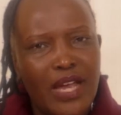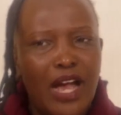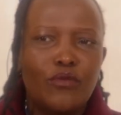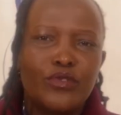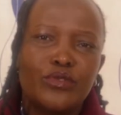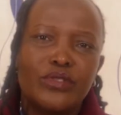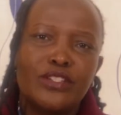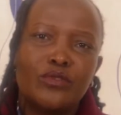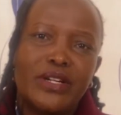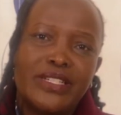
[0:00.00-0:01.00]
How would you
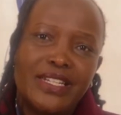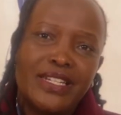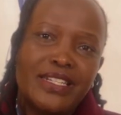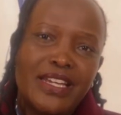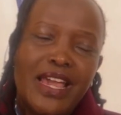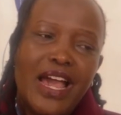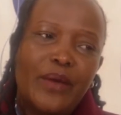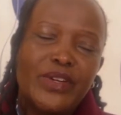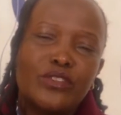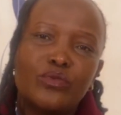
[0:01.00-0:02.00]
need to attend?
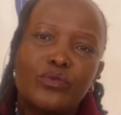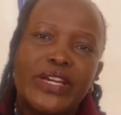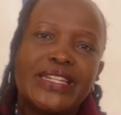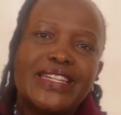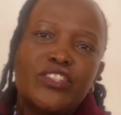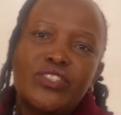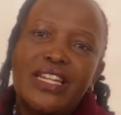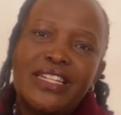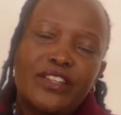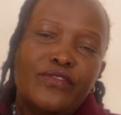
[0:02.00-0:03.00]
To engage
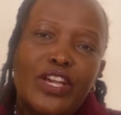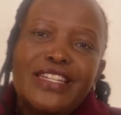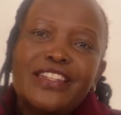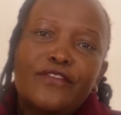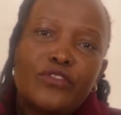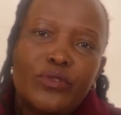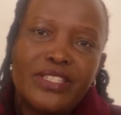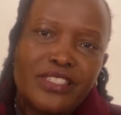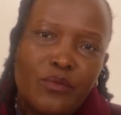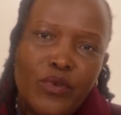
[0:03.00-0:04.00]
in, if you're interviewing
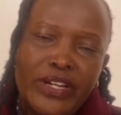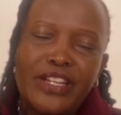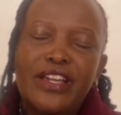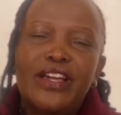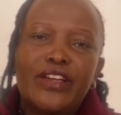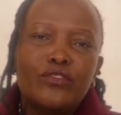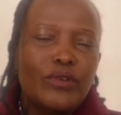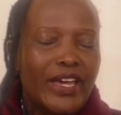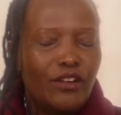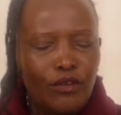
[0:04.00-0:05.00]
someone,
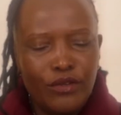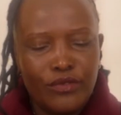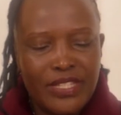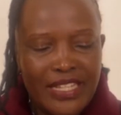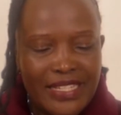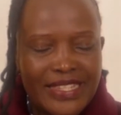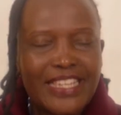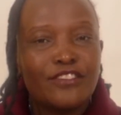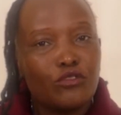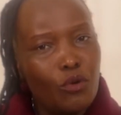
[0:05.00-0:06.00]
all those things.
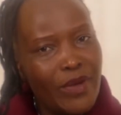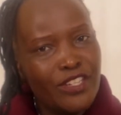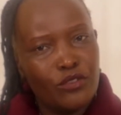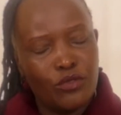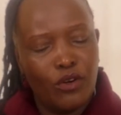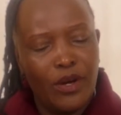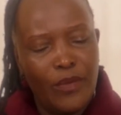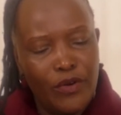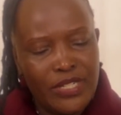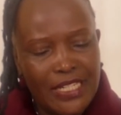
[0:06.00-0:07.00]
There's so much to talk
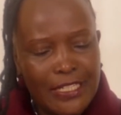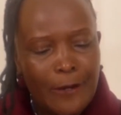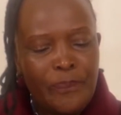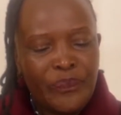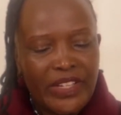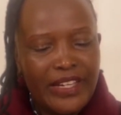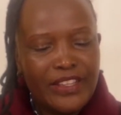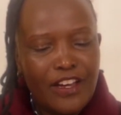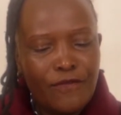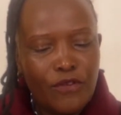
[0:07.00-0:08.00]
about it. And
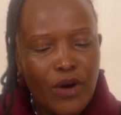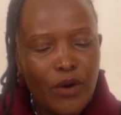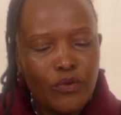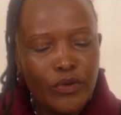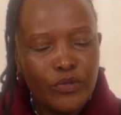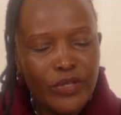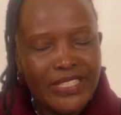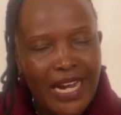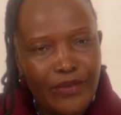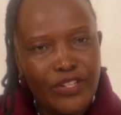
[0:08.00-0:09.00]
therefore, I would want to
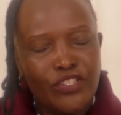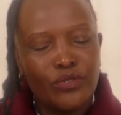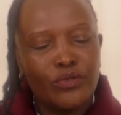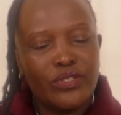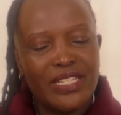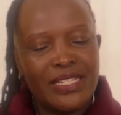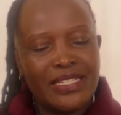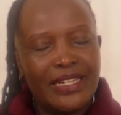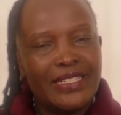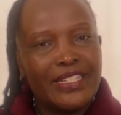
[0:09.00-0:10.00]
encourage you to just
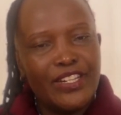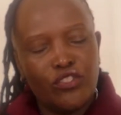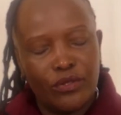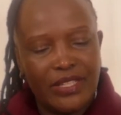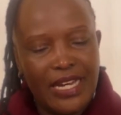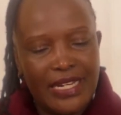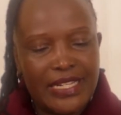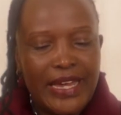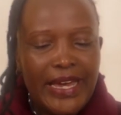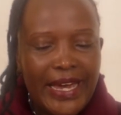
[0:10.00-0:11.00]
engage on that.
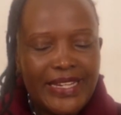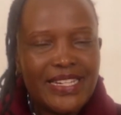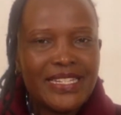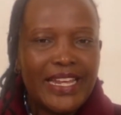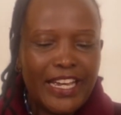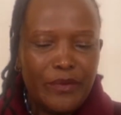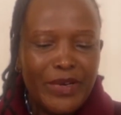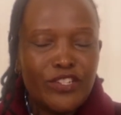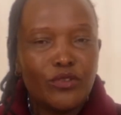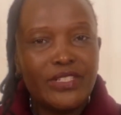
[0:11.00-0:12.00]
And just like I
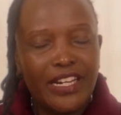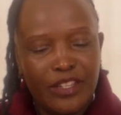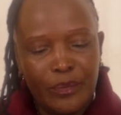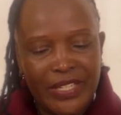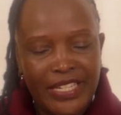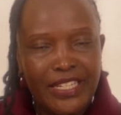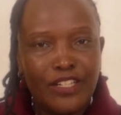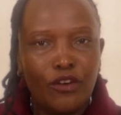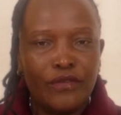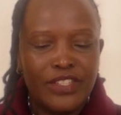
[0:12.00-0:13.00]
mentioned at the
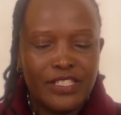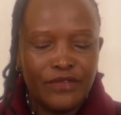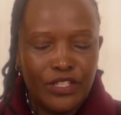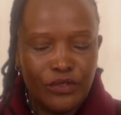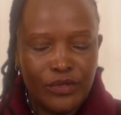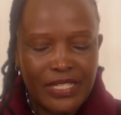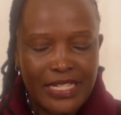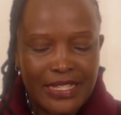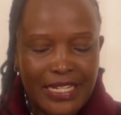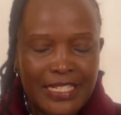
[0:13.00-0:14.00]
beginning of these videos,
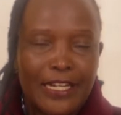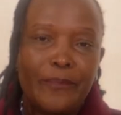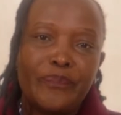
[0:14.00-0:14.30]
is that